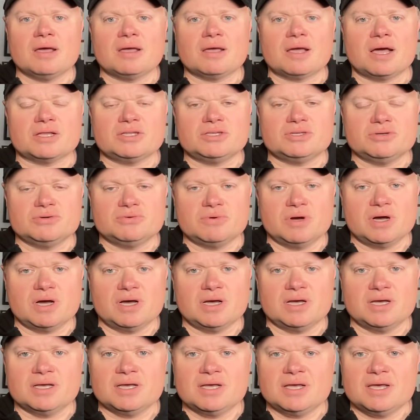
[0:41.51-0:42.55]
Got to
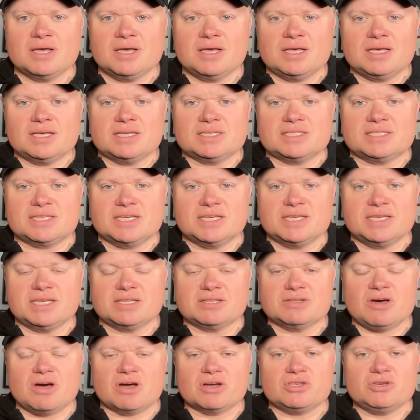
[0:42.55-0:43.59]
uh, see and
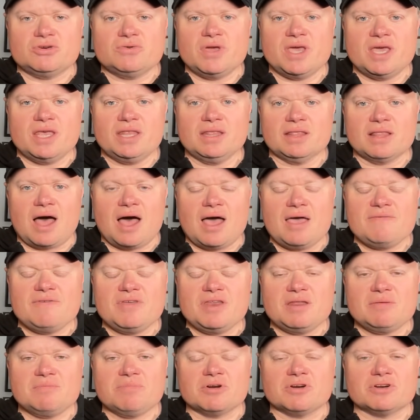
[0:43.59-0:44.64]
talk to in live
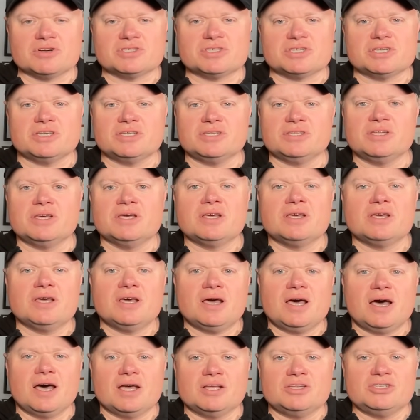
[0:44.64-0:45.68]
and in person
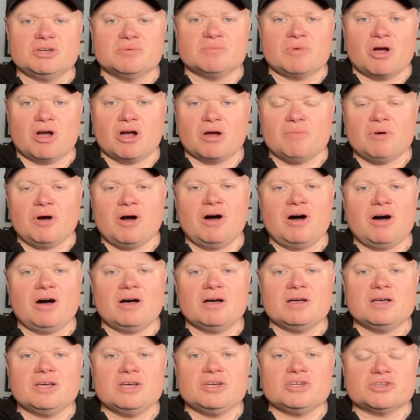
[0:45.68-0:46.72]
uh, Jim
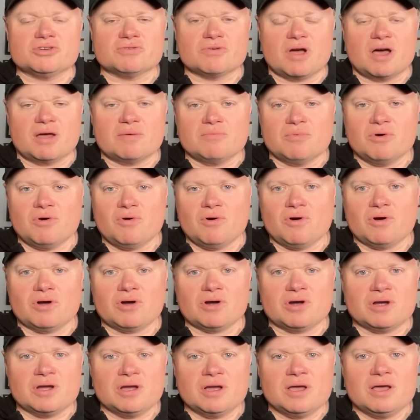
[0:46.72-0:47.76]
Harbaugh, Sherrone
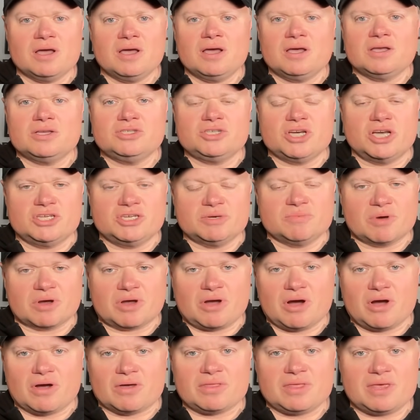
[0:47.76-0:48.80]
Moore, J J.
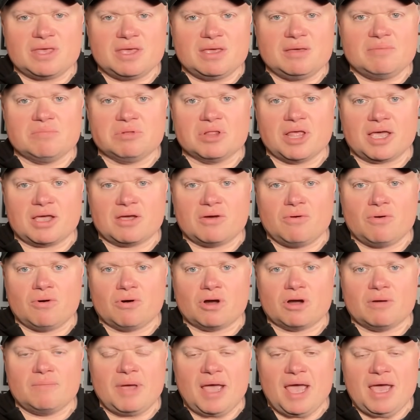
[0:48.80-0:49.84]
McCarthy, Blake
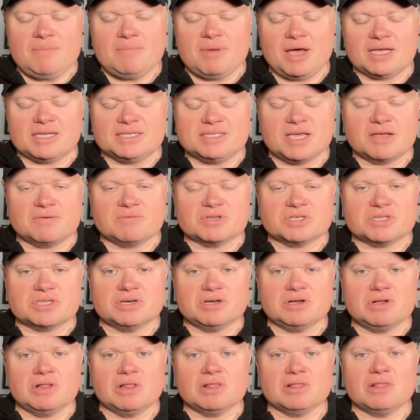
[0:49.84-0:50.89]
Corum, and Mike
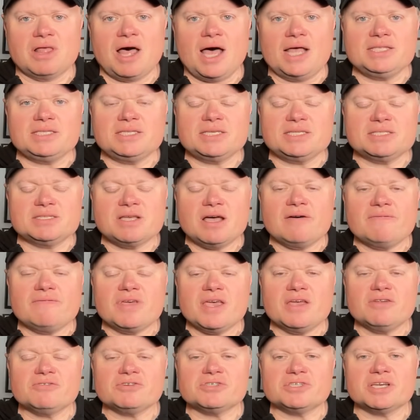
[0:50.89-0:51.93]
Sainristil. Lots of stuff
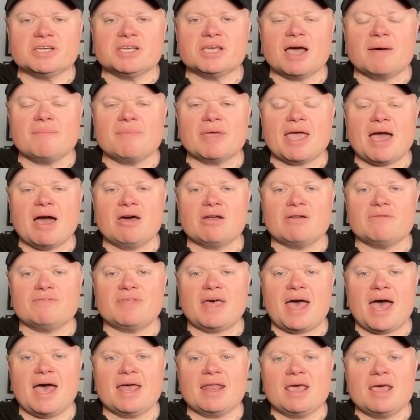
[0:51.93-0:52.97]
interesting coming out of
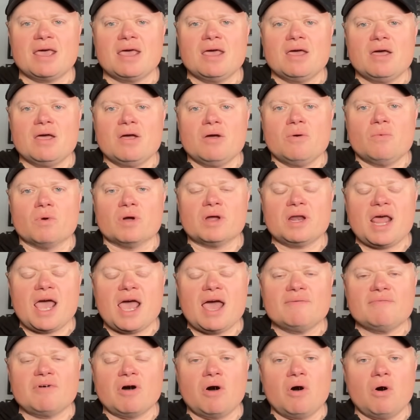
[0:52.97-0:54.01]
that. We're going to
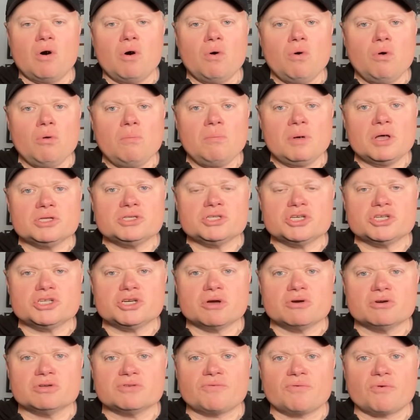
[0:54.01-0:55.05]
have a whole bunch of
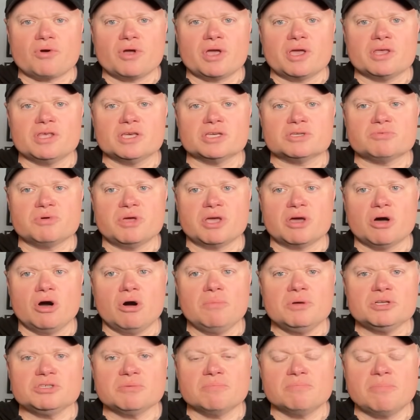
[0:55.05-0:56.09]
shows for you this week, a whole
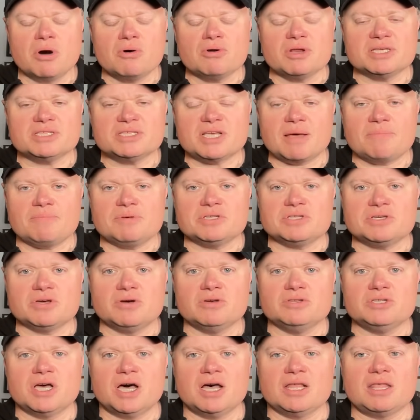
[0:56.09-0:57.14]
bunch of bonus
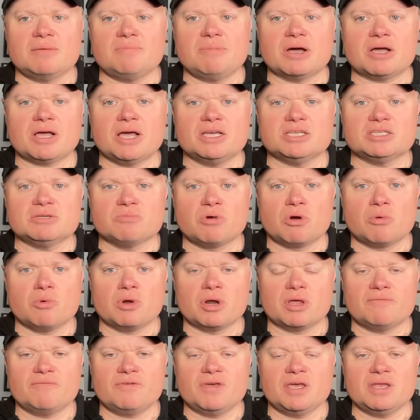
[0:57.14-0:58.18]
episodes on the Buckeyes Tomorrow
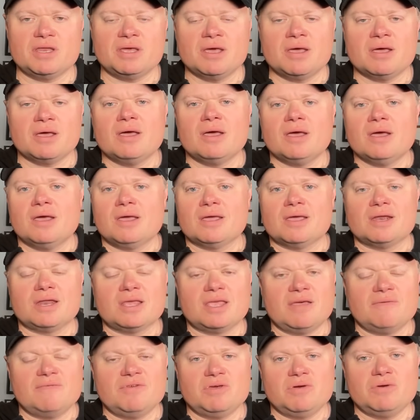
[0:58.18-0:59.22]
Morning feed. Going to
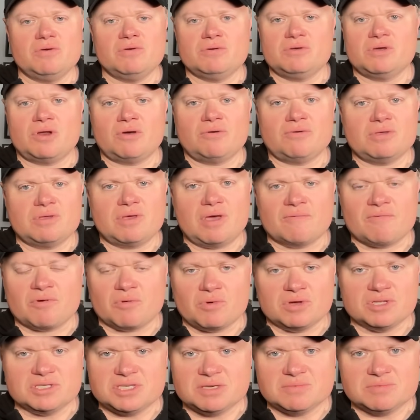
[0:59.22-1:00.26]
give you, you know,
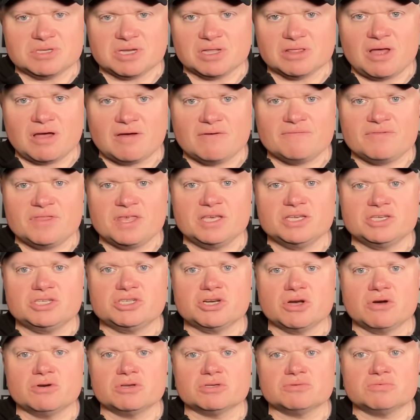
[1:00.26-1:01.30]
everyone seems to love these
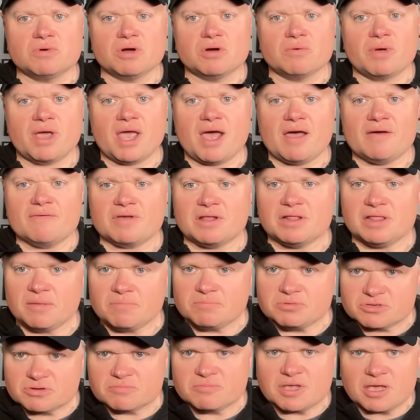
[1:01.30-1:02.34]
shows where we have
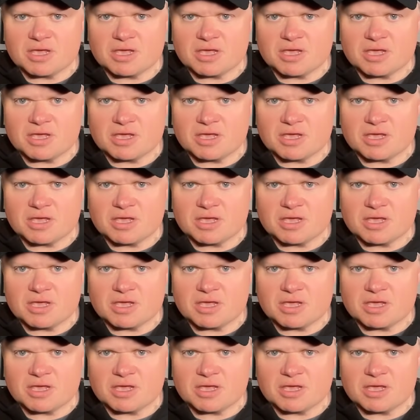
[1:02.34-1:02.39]
clips from the